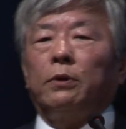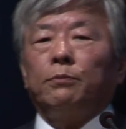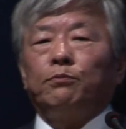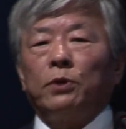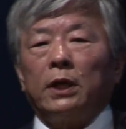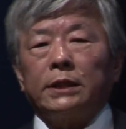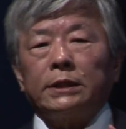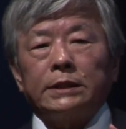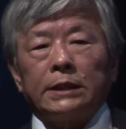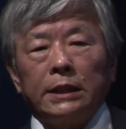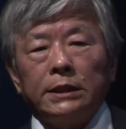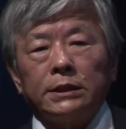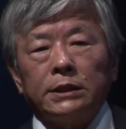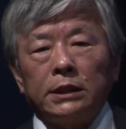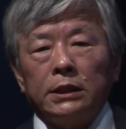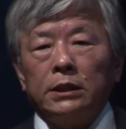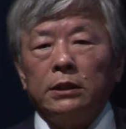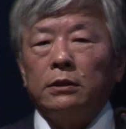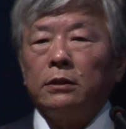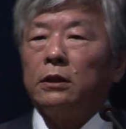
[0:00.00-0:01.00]

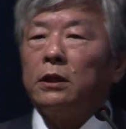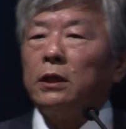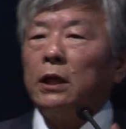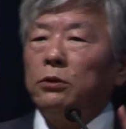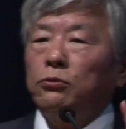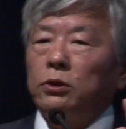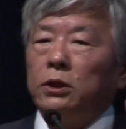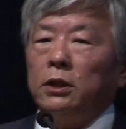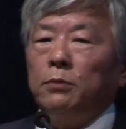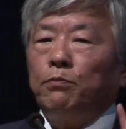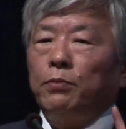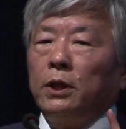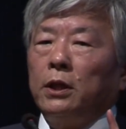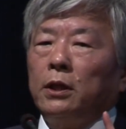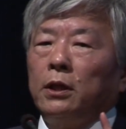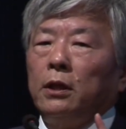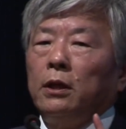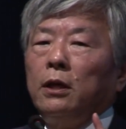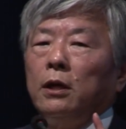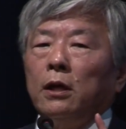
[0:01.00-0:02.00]
plasticity,
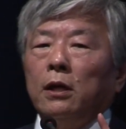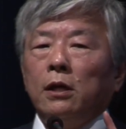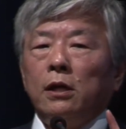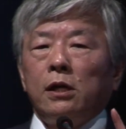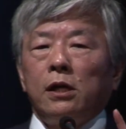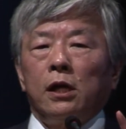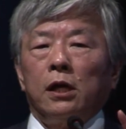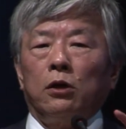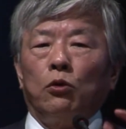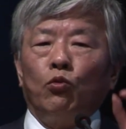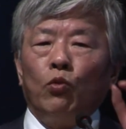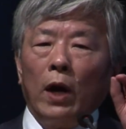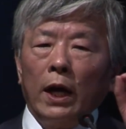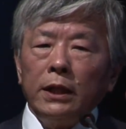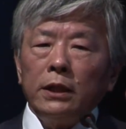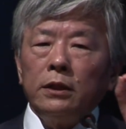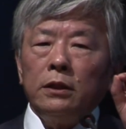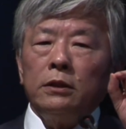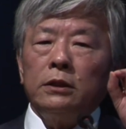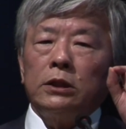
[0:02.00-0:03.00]
LTP, in
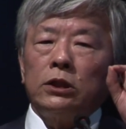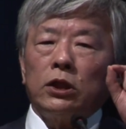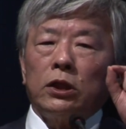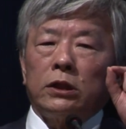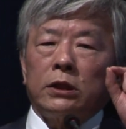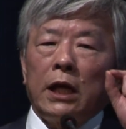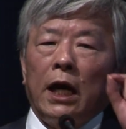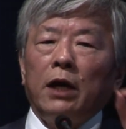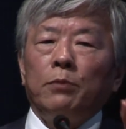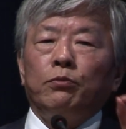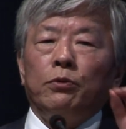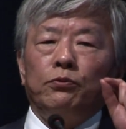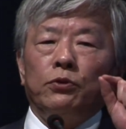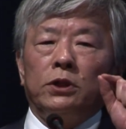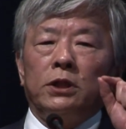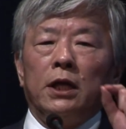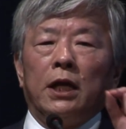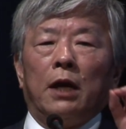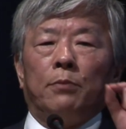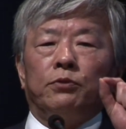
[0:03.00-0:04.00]
one type of
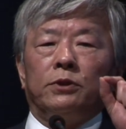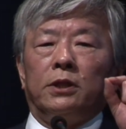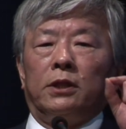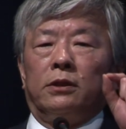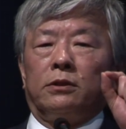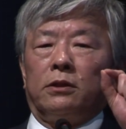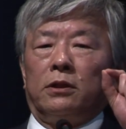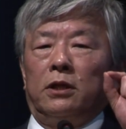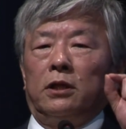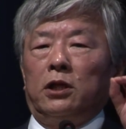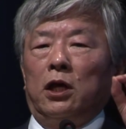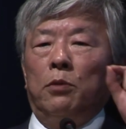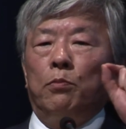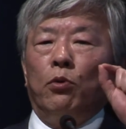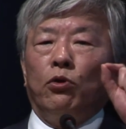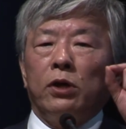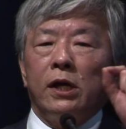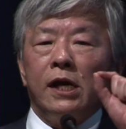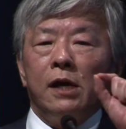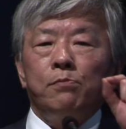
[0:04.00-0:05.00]
synapses, in
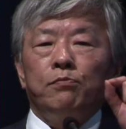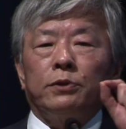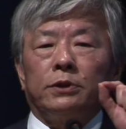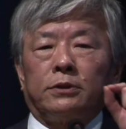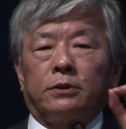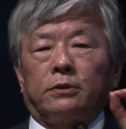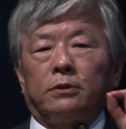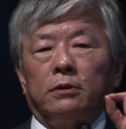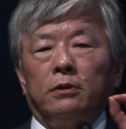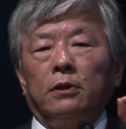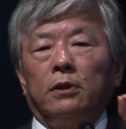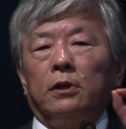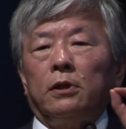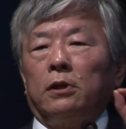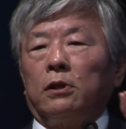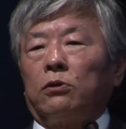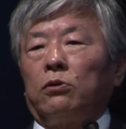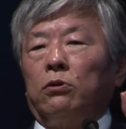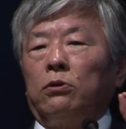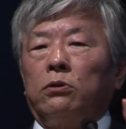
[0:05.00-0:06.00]
hippocampus,
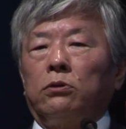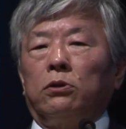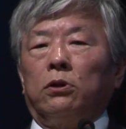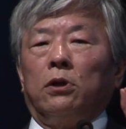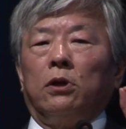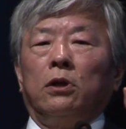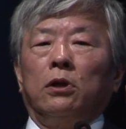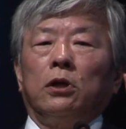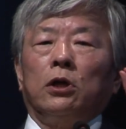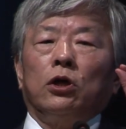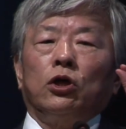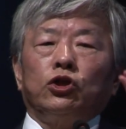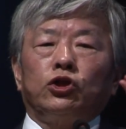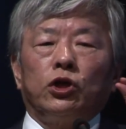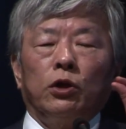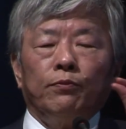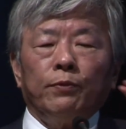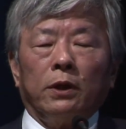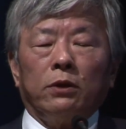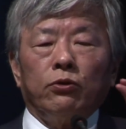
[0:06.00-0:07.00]
called
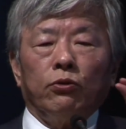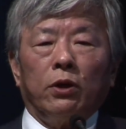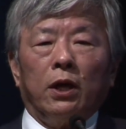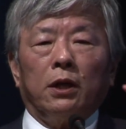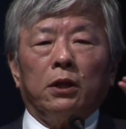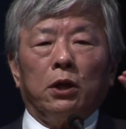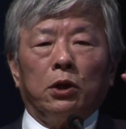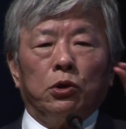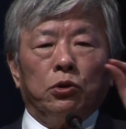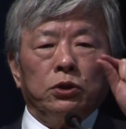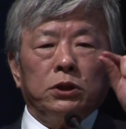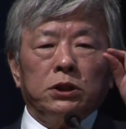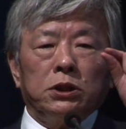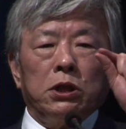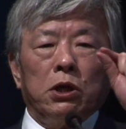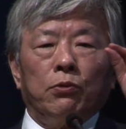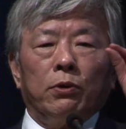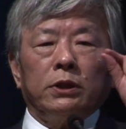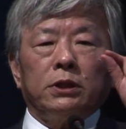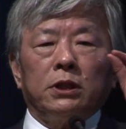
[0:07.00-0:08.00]
supracoroidal
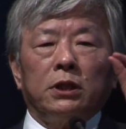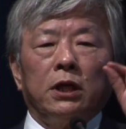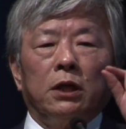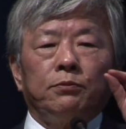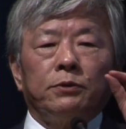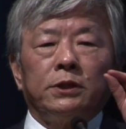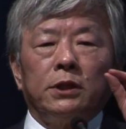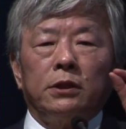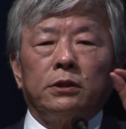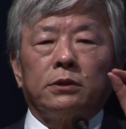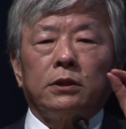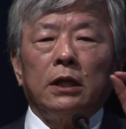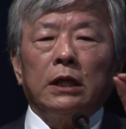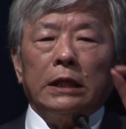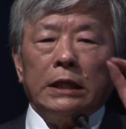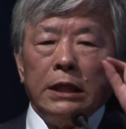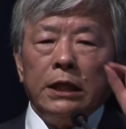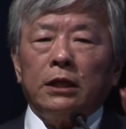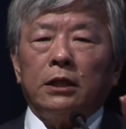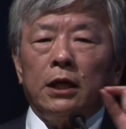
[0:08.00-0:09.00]
C1 synapses.
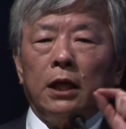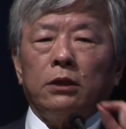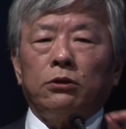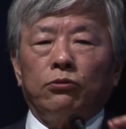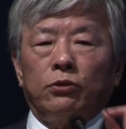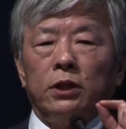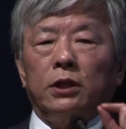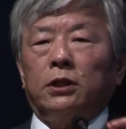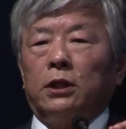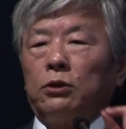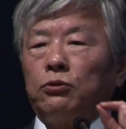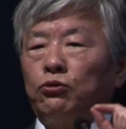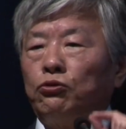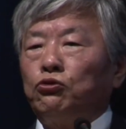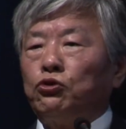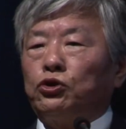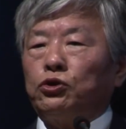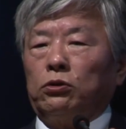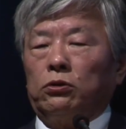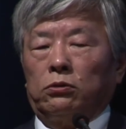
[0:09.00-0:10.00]
Is that really
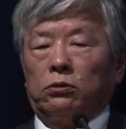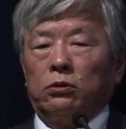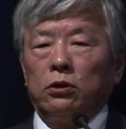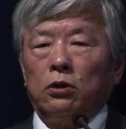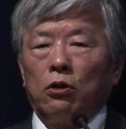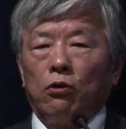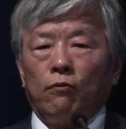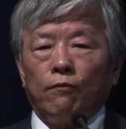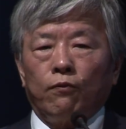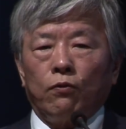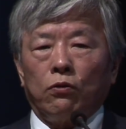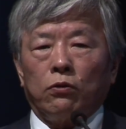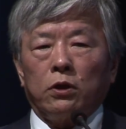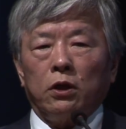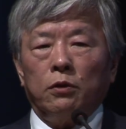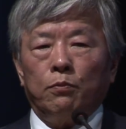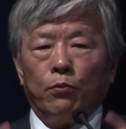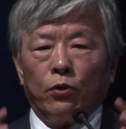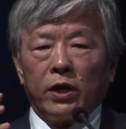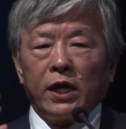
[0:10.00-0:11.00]
crucial for the
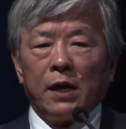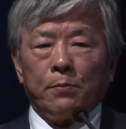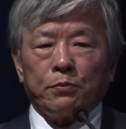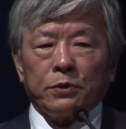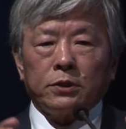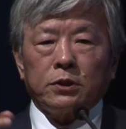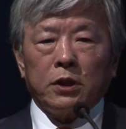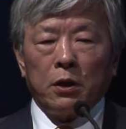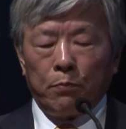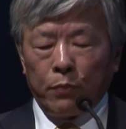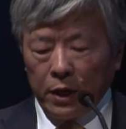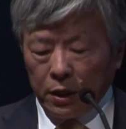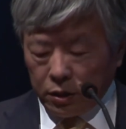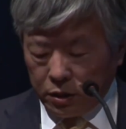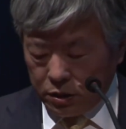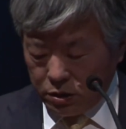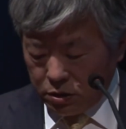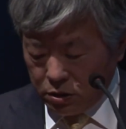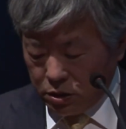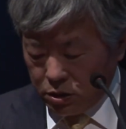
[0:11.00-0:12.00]

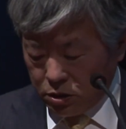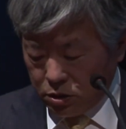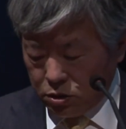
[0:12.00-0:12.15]
hippocampus-dependent